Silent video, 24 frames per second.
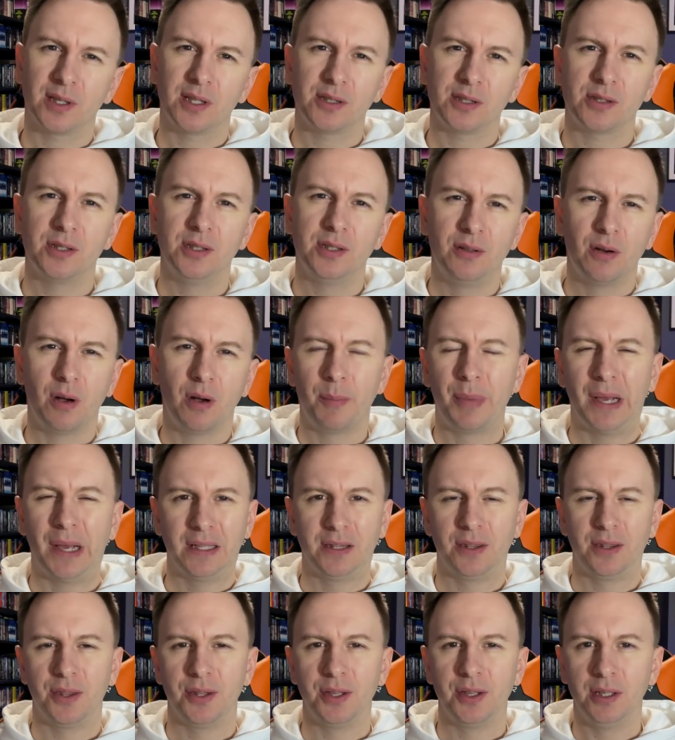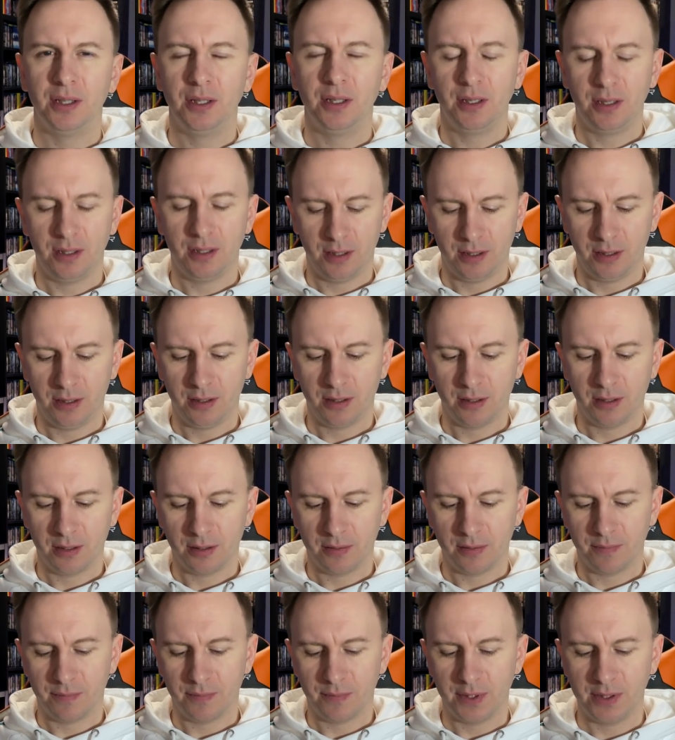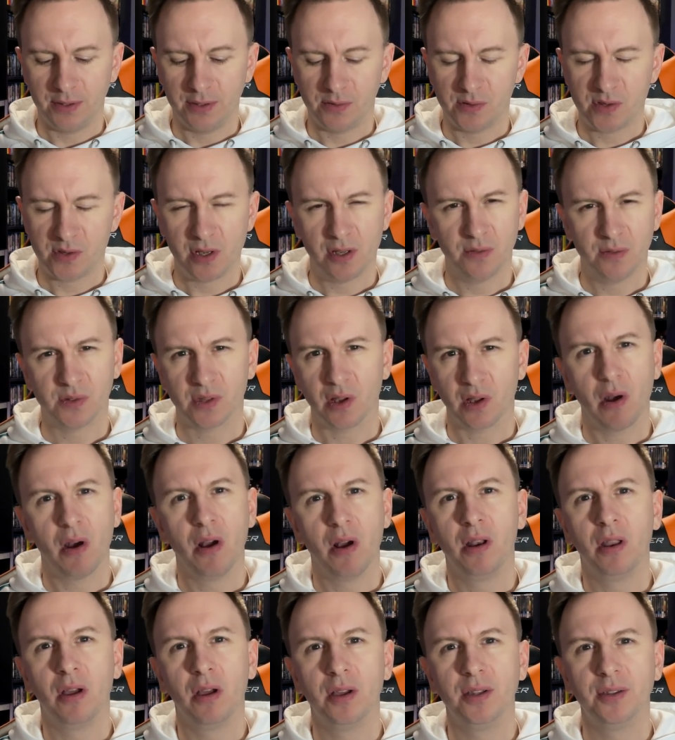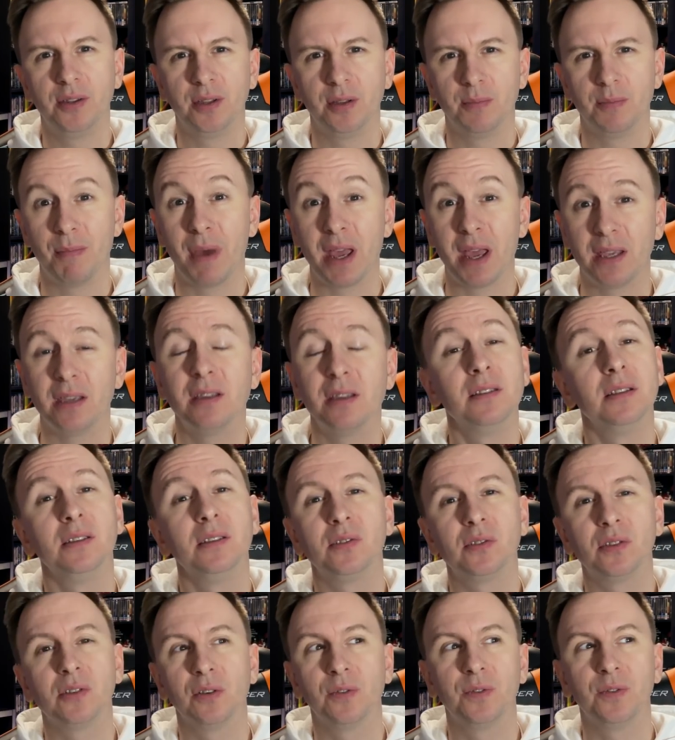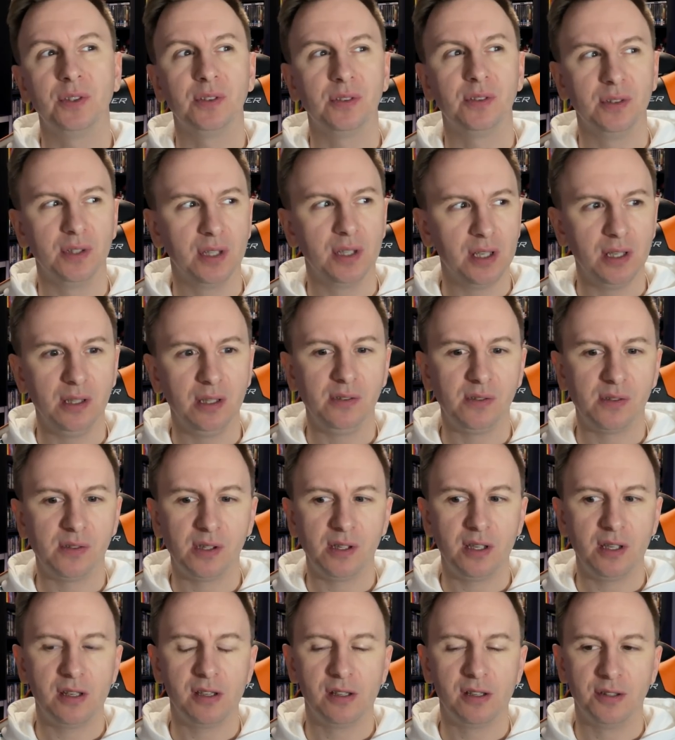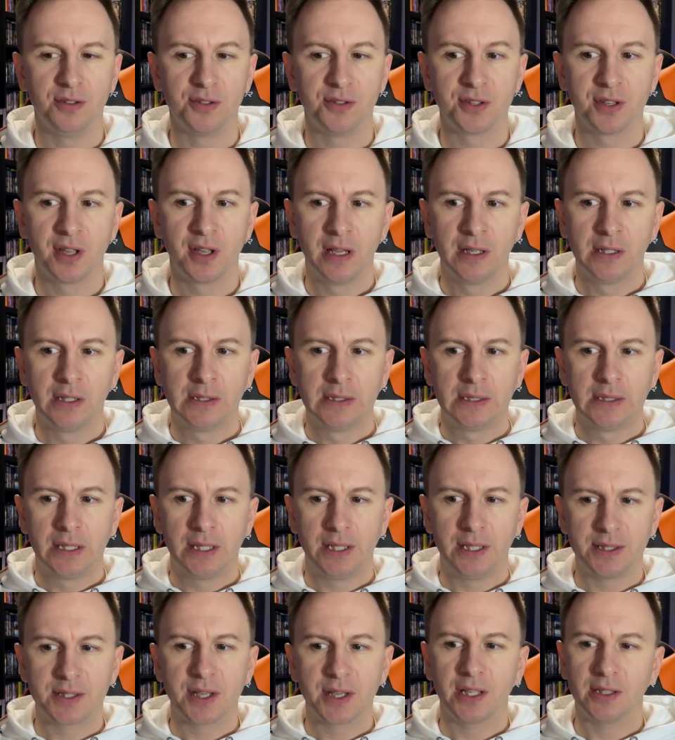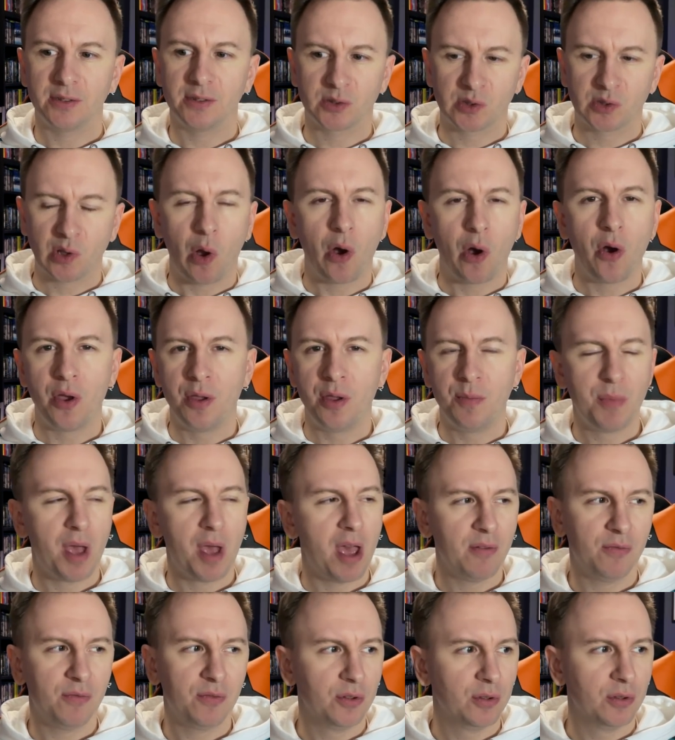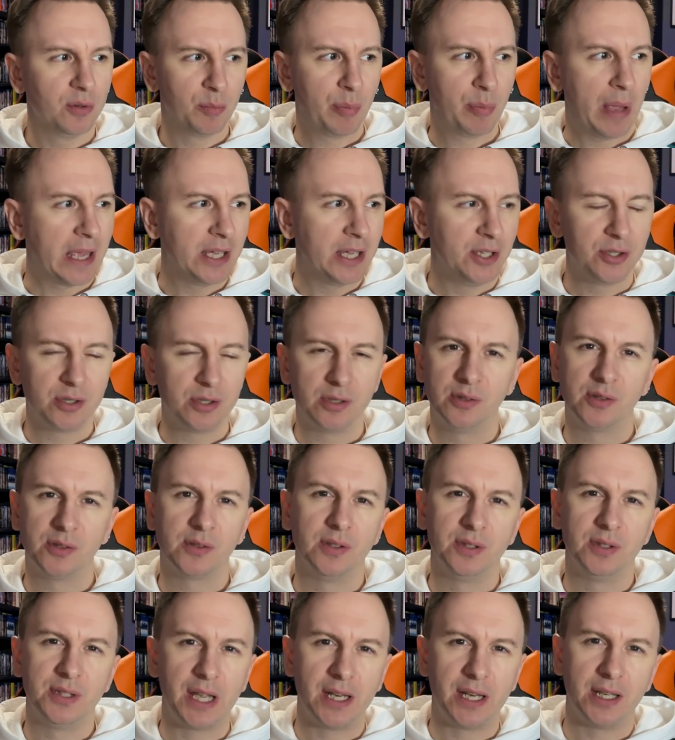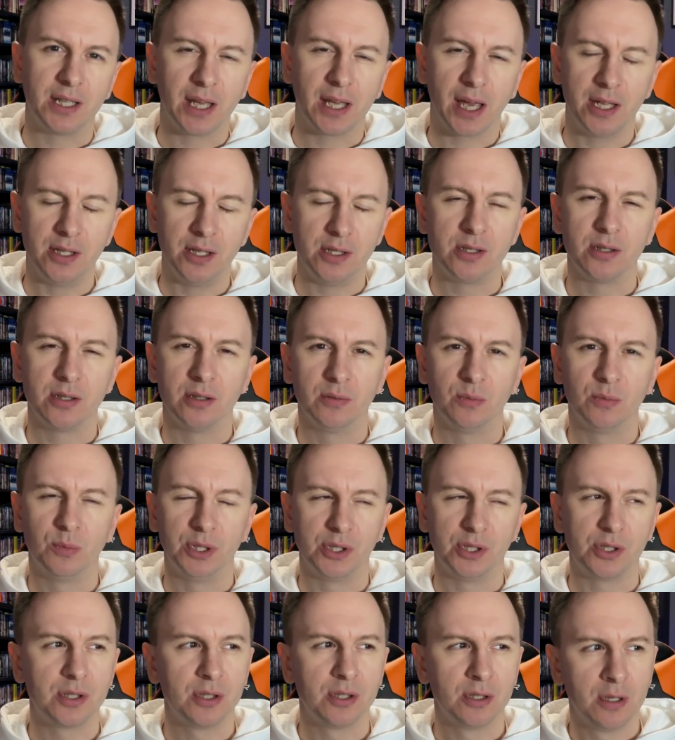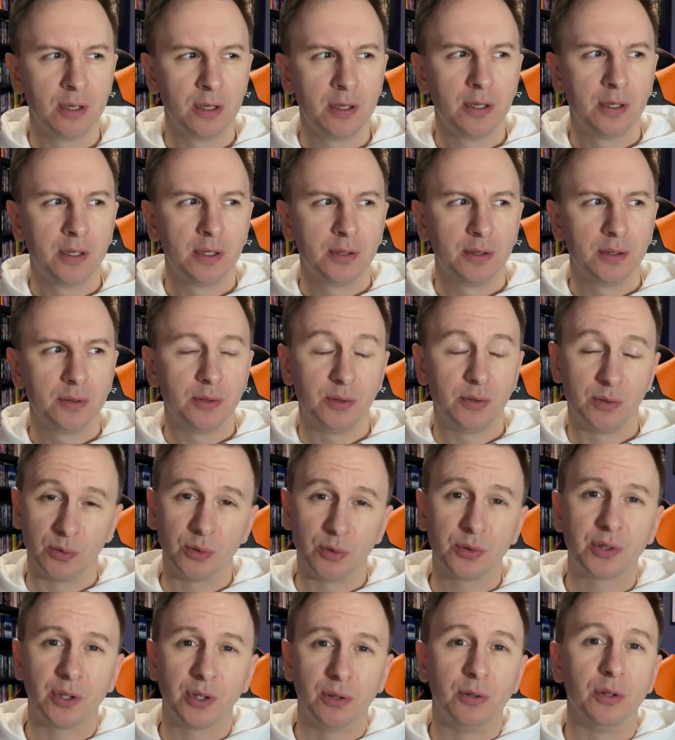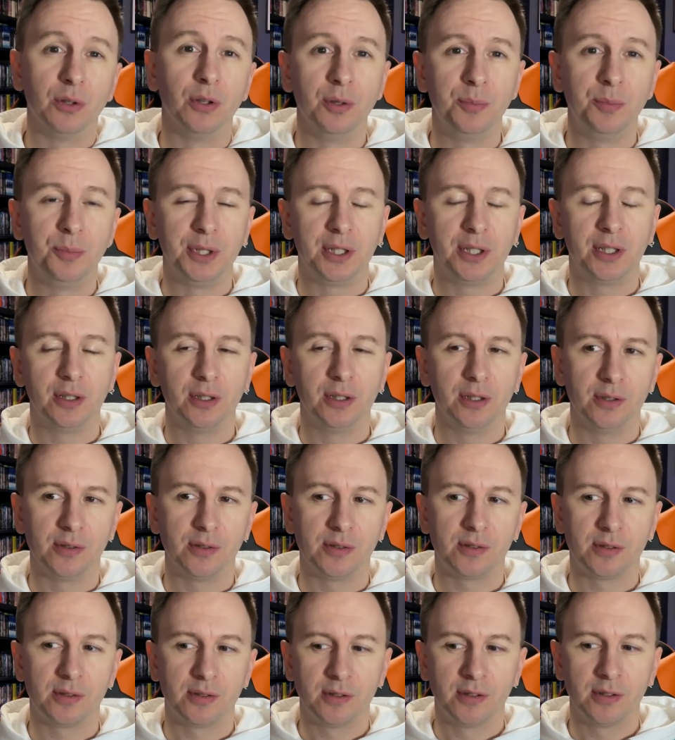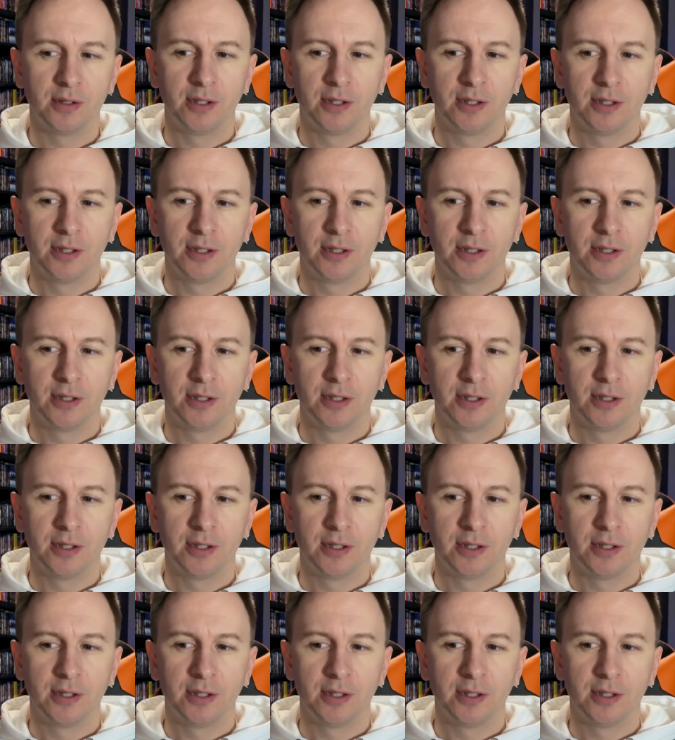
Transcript: actually not a bad thing. It serves to highlight that making this stuff isn't easy and it takes time, effort, patience, and dedication, which is also good because,